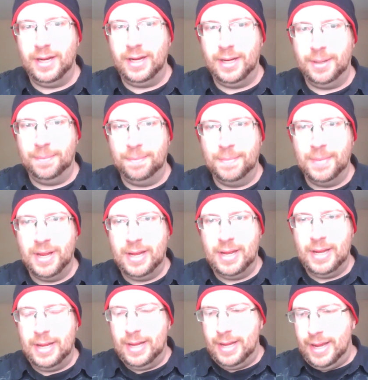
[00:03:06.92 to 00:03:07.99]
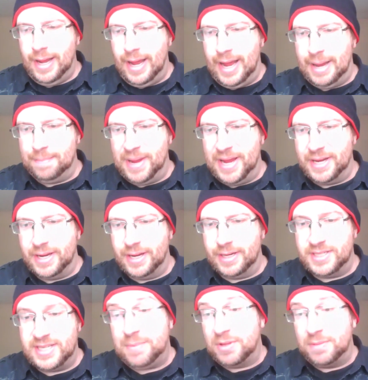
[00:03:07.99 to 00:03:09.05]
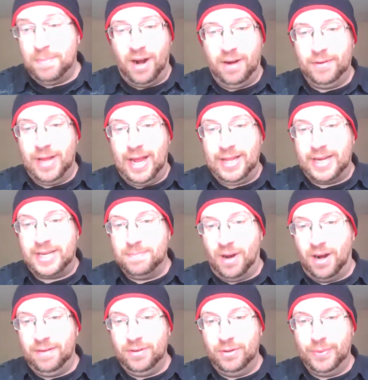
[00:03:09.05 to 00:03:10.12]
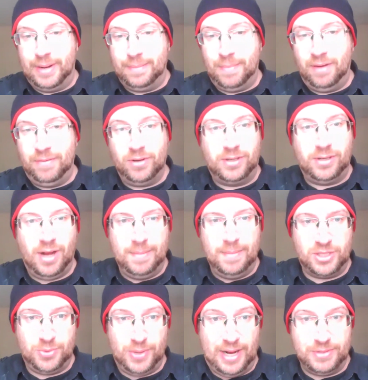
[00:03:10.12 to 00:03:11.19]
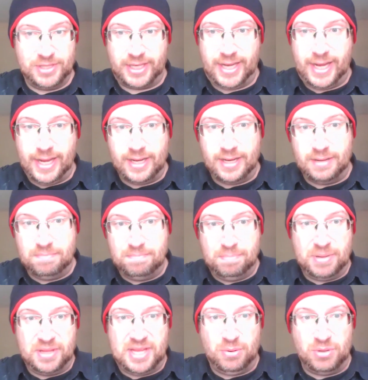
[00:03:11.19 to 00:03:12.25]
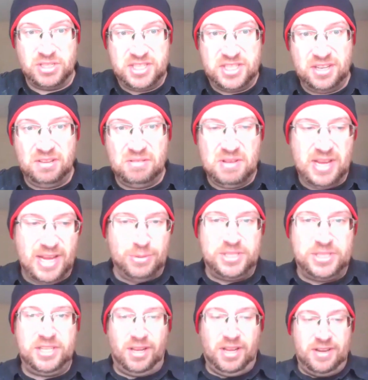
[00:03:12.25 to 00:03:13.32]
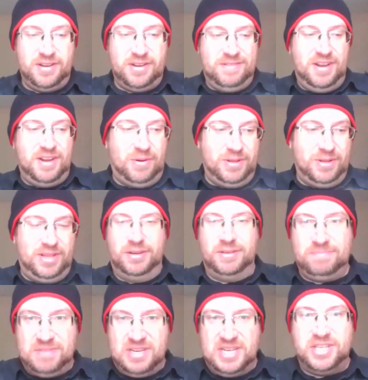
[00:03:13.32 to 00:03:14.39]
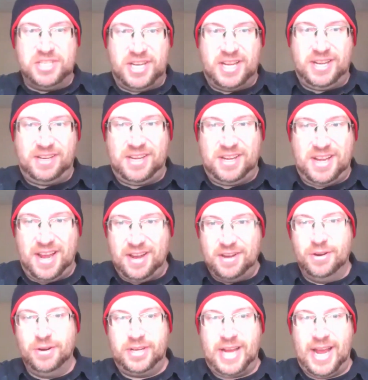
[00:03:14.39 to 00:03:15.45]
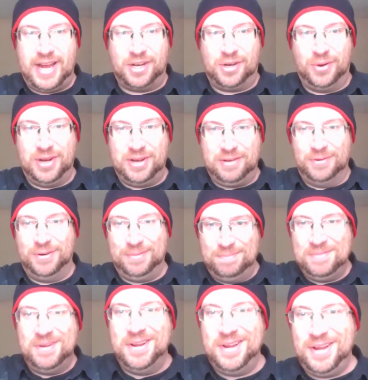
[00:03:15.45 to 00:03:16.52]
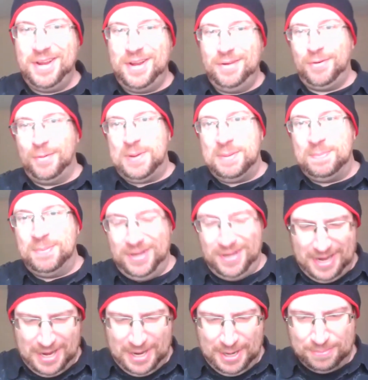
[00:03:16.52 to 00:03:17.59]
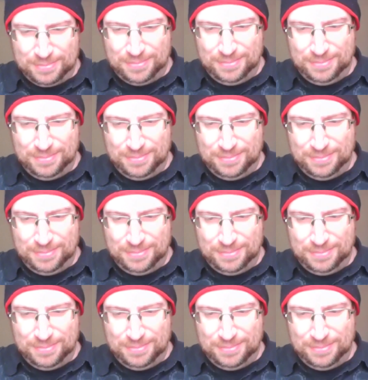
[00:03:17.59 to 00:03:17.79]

Um, and made it same with Marvel. I liked Marvel when Marvel comics when I was a kid, but they were still it was still a you know little niche kind of nerd category for for people. Oh, um, I was